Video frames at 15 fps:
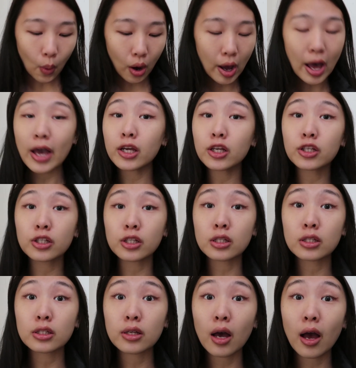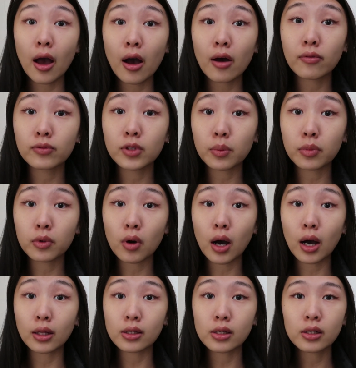while Asians have double
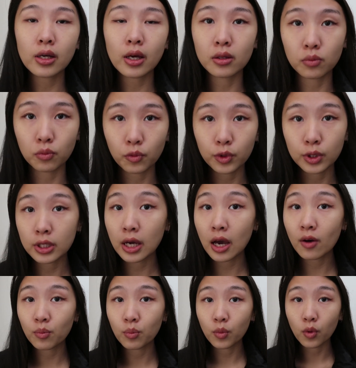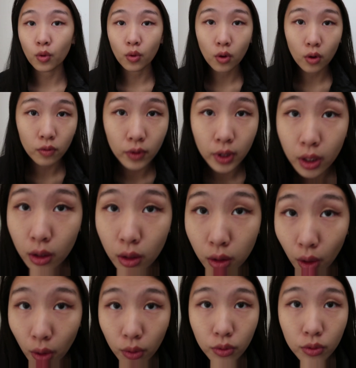eyelid and we have more of a
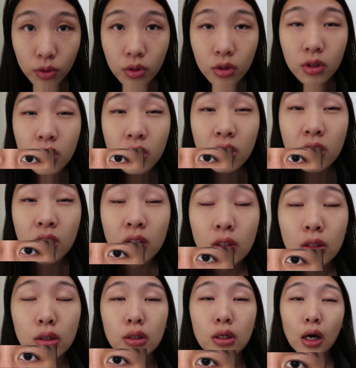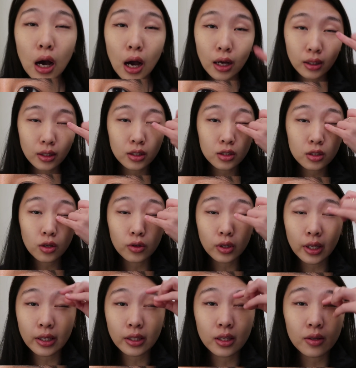closed eyelid. So
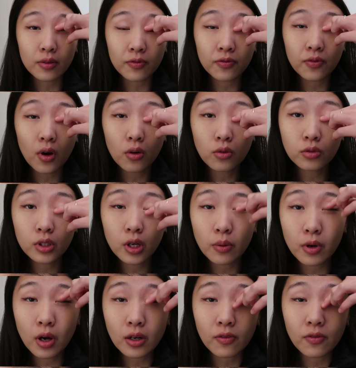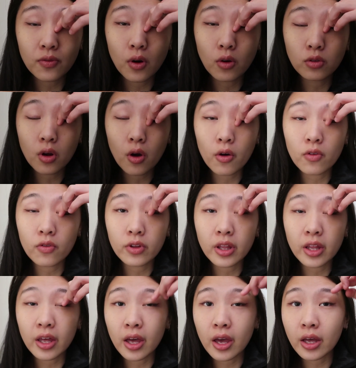like the fold kind of fold over
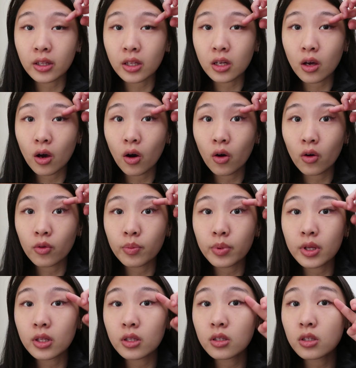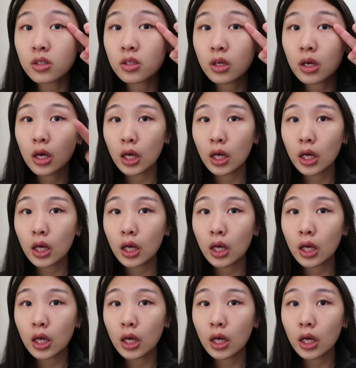there and then it opens.